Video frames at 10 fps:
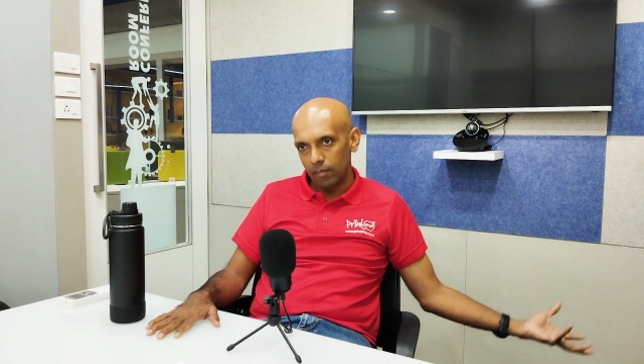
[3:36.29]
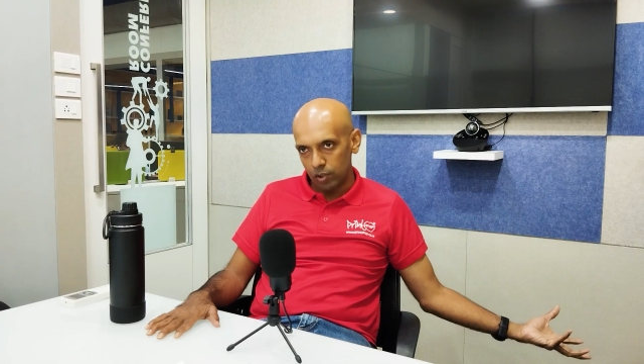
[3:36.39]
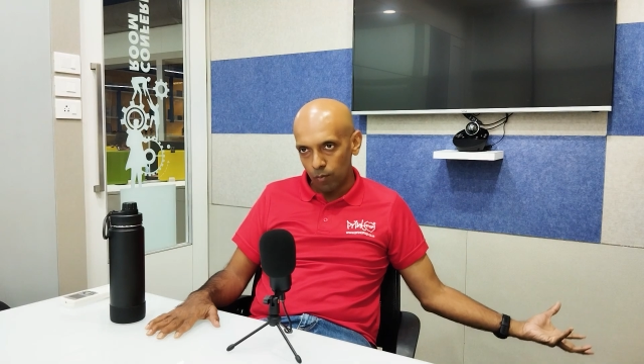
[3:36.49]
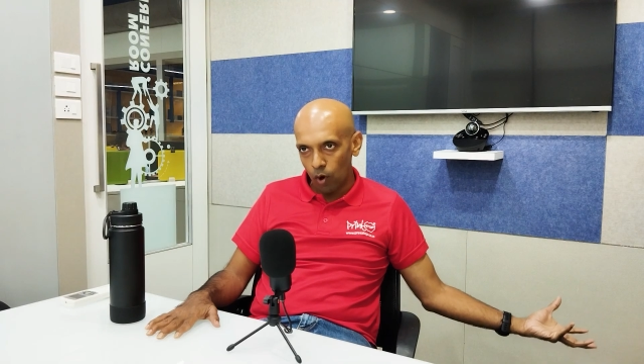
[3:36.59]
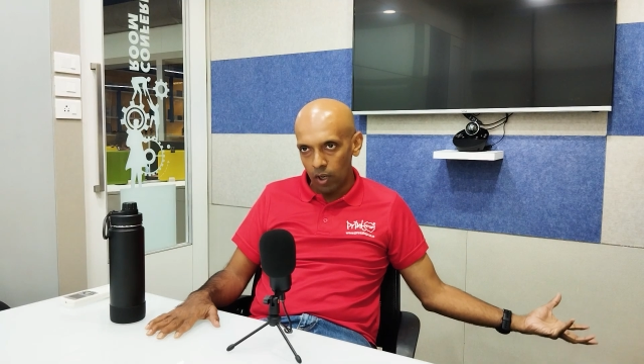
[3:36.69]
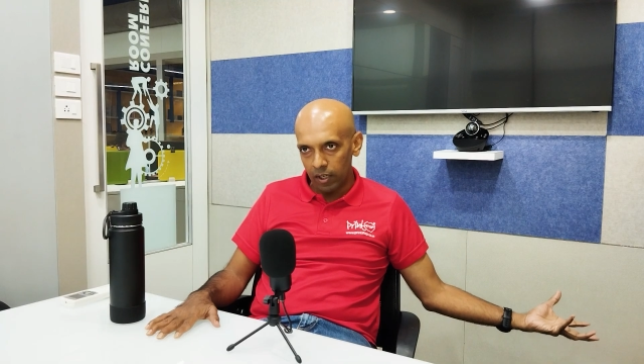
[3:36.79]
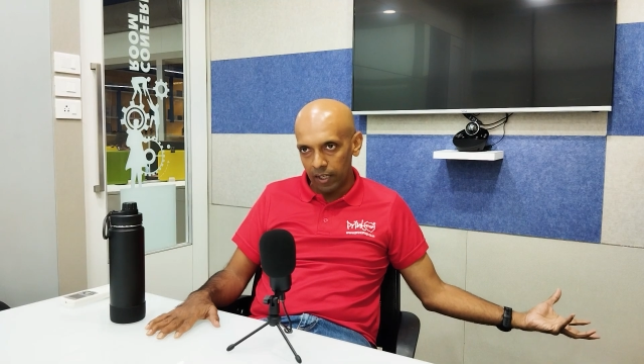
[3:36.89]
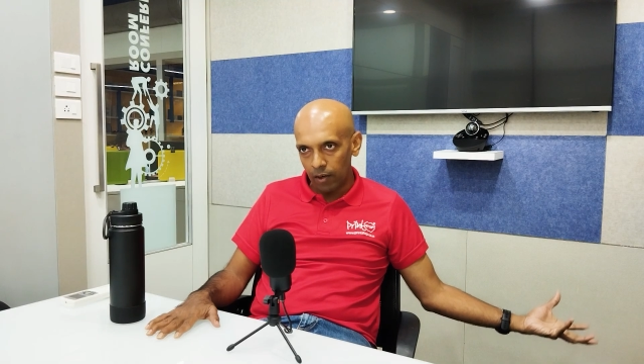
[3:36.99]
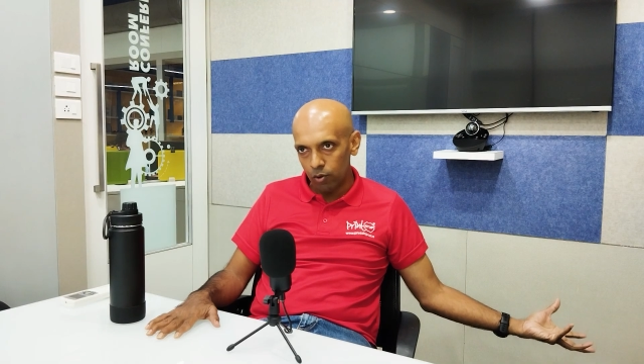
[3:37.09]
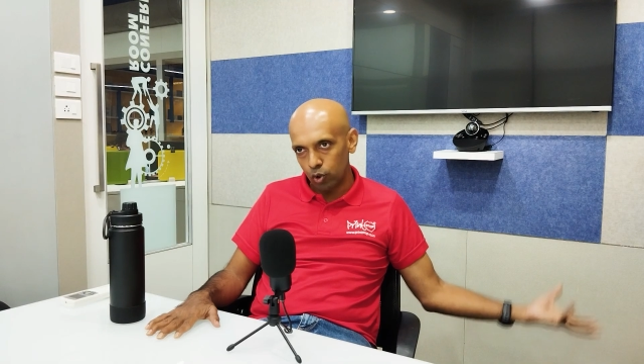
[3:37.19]
smaller
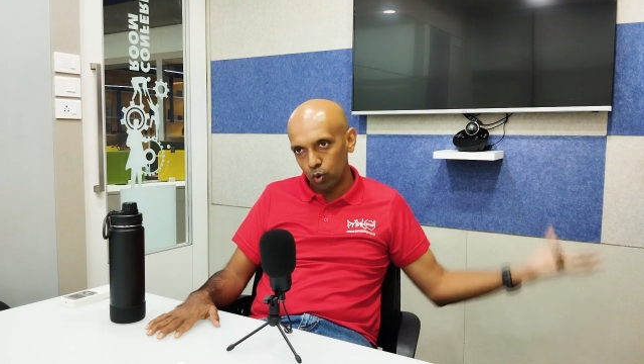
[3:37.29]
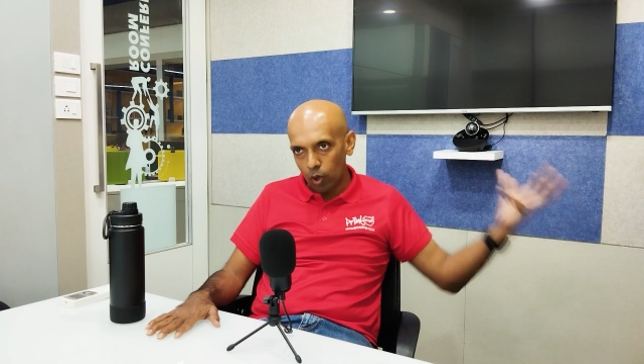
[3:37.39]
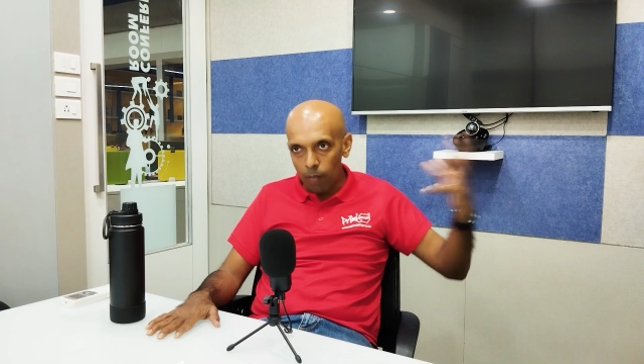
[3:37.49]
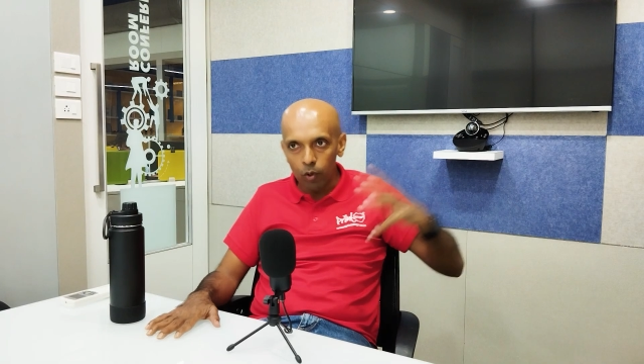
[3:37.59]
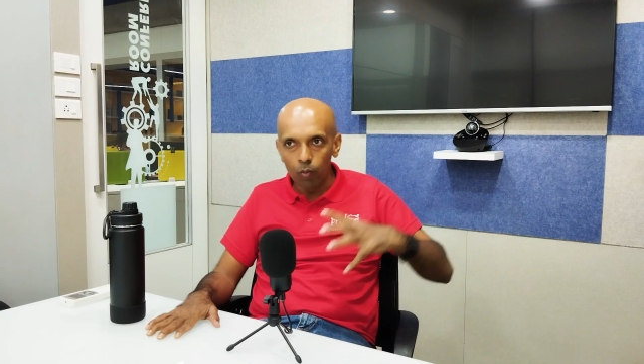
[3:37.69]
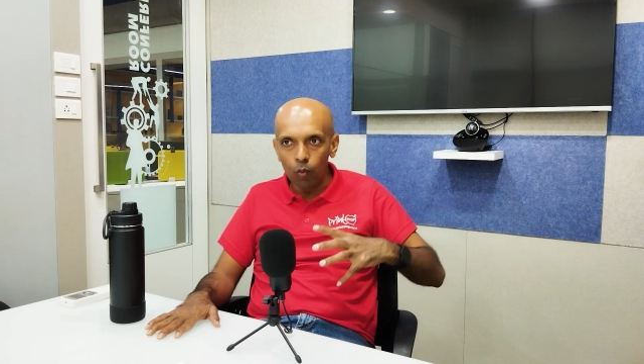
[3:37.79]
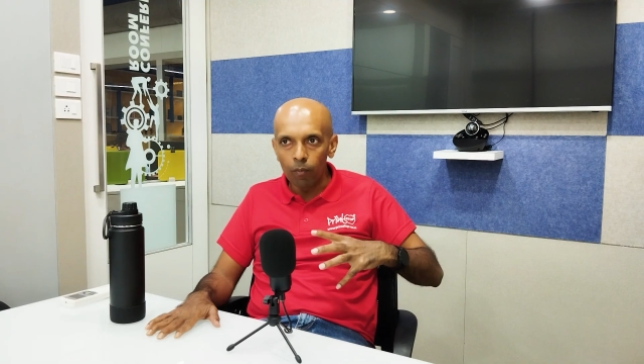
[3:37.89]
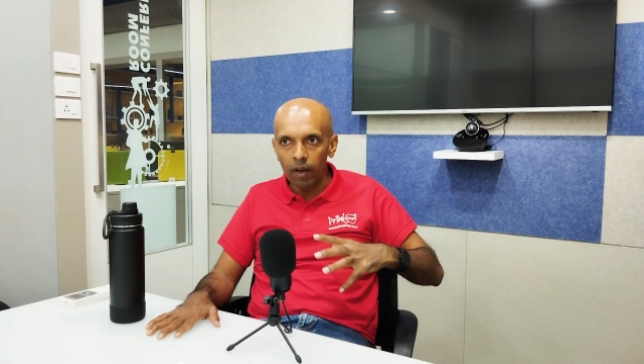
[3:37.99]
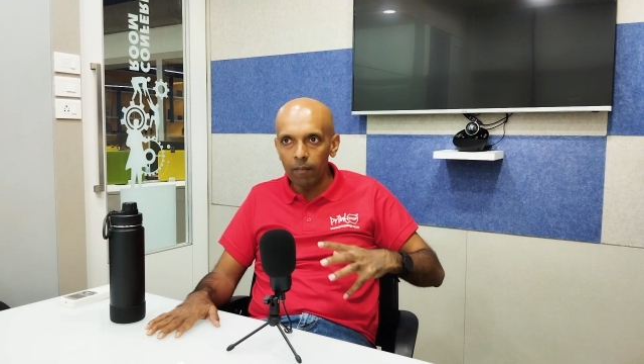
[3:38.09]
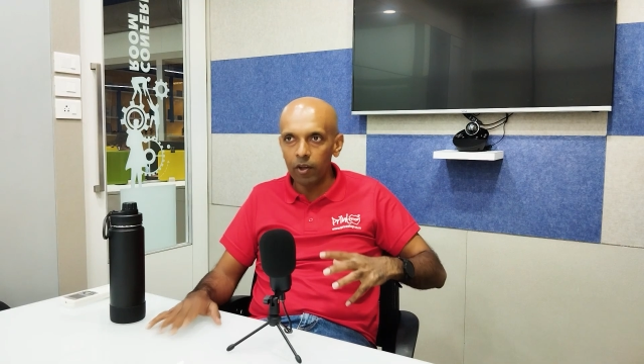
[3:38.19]
towns to come to
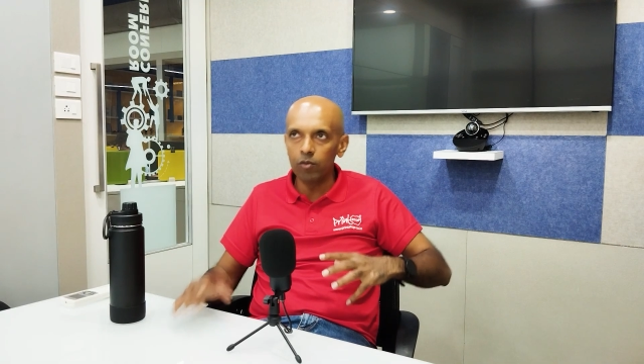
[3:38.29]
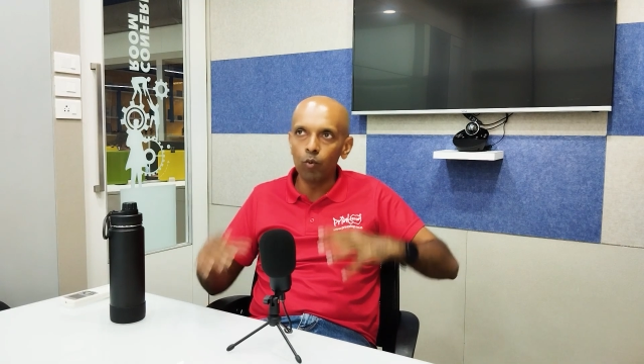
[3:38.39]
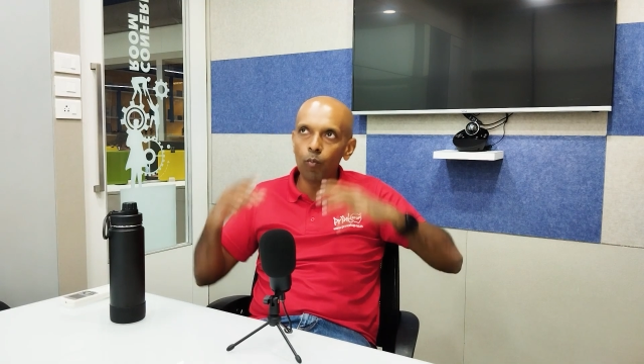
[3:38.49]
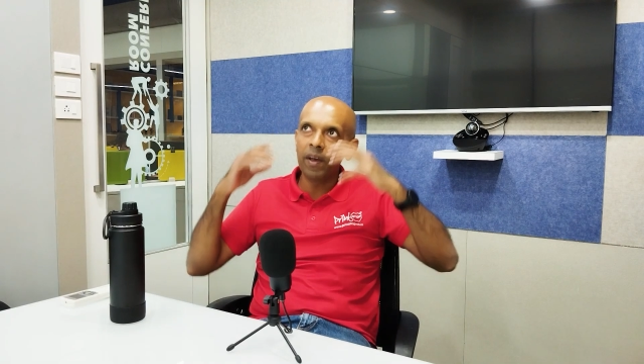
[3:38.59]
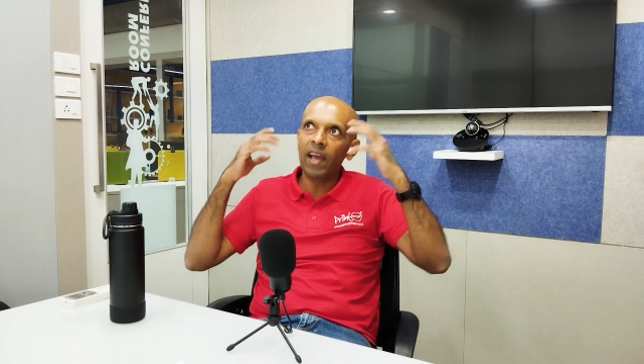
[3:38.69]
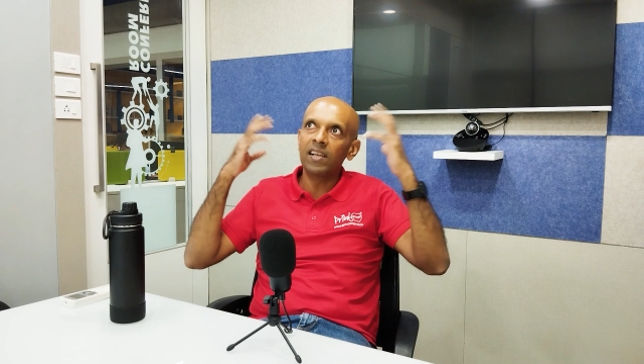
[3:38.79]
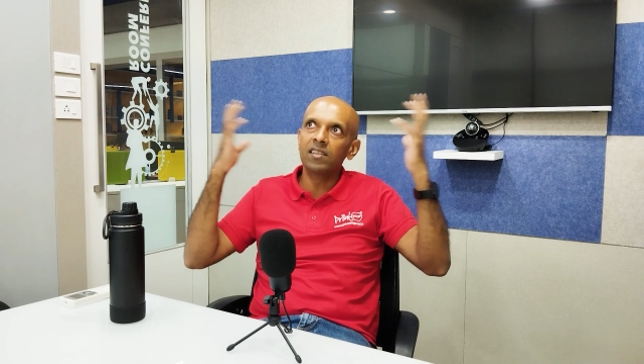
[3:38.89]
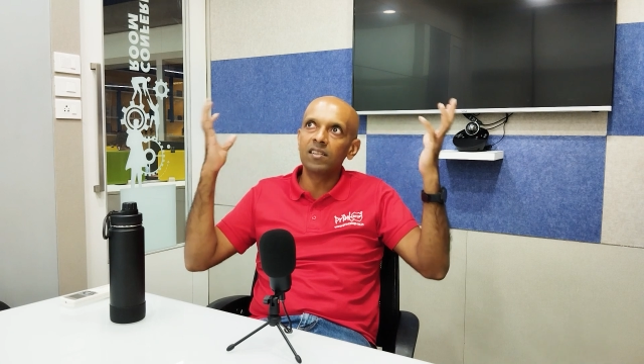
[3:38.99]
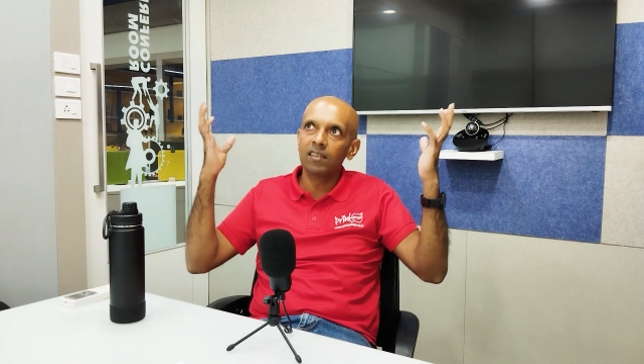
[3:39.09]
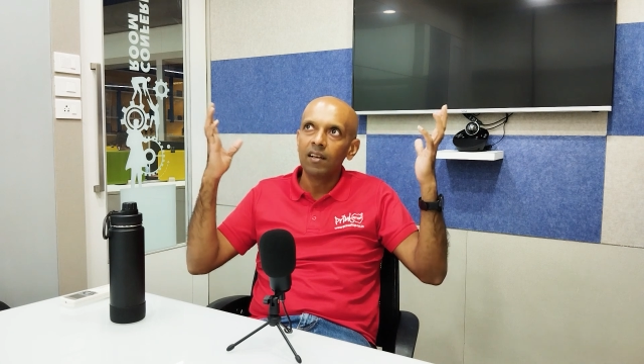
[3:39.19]
Mumbai, because Mumbai has
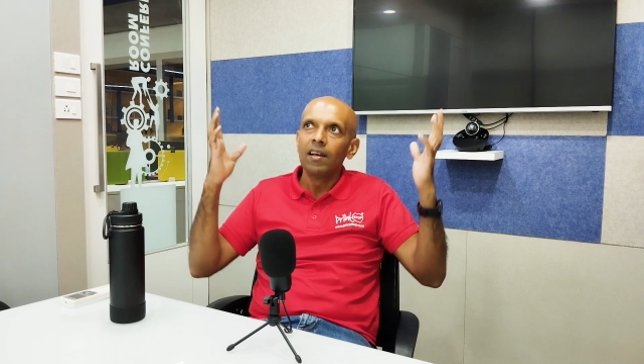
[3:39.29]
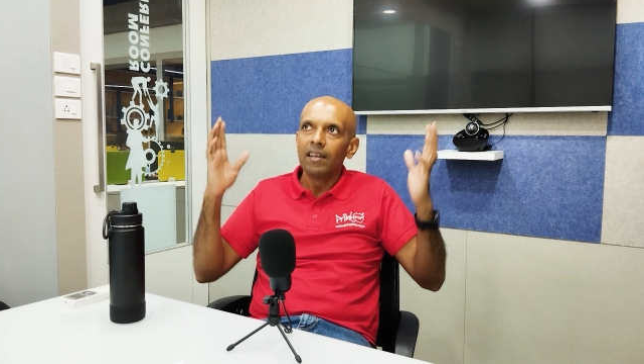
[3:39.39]
this.